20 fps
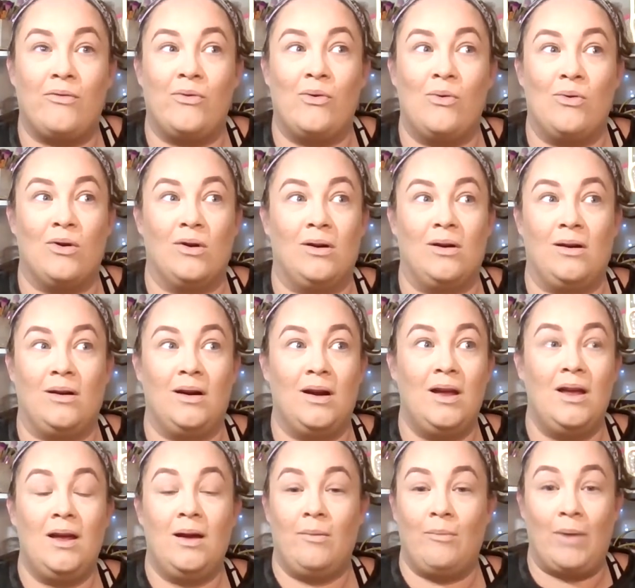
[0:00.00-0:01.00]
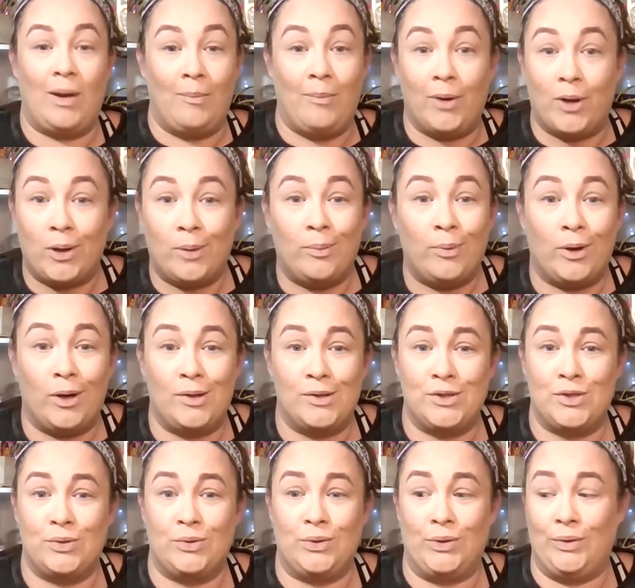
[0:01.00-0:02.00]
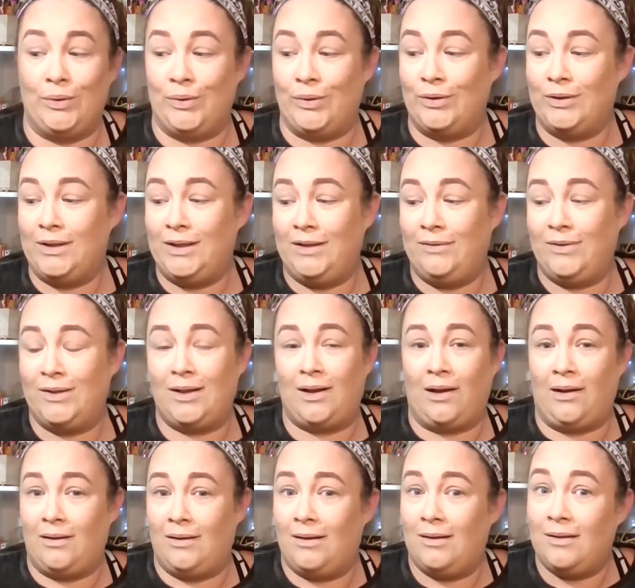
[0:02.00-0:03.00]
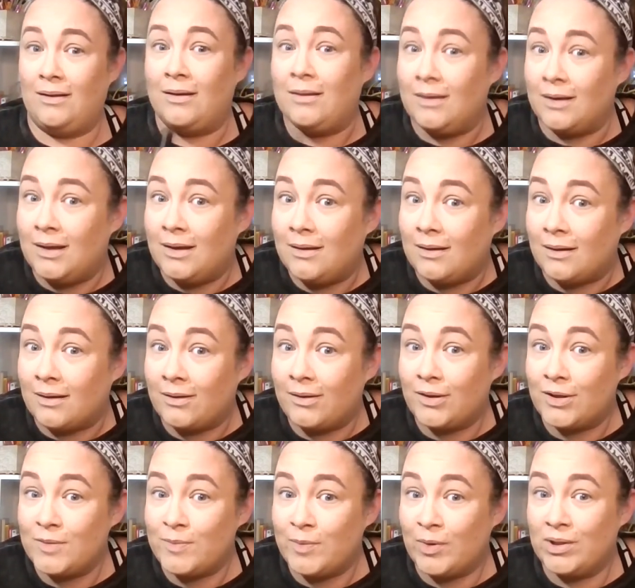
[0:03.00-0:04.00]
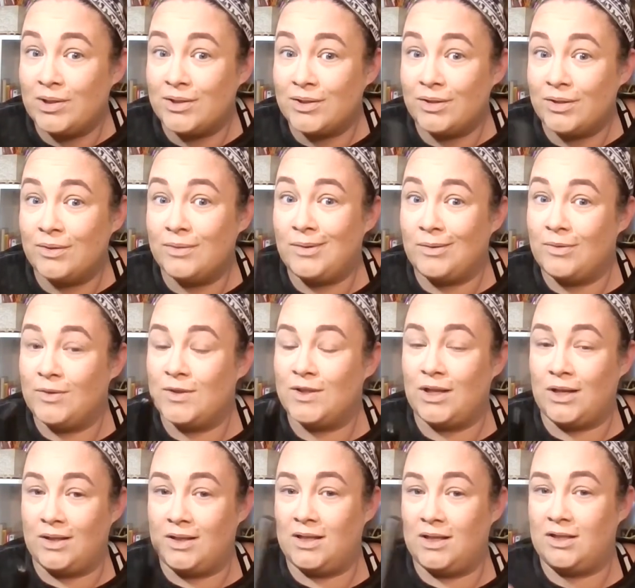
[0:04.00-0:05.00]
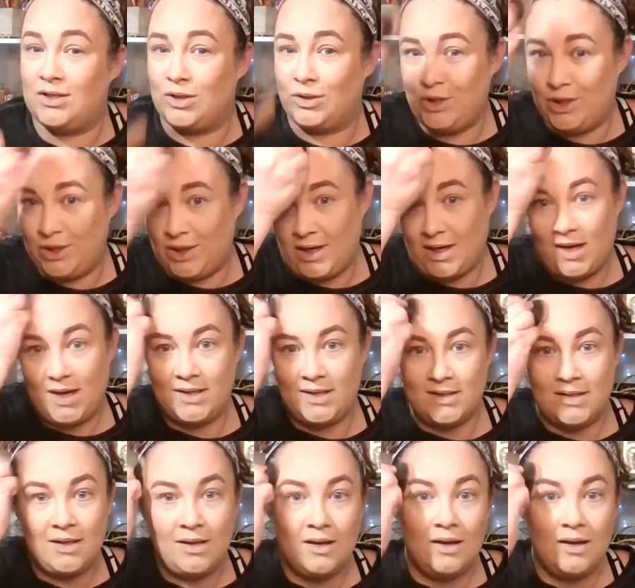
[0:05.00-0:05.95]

or my Butter Bronzer, or even that LA Colors bronzer that I showed you guys.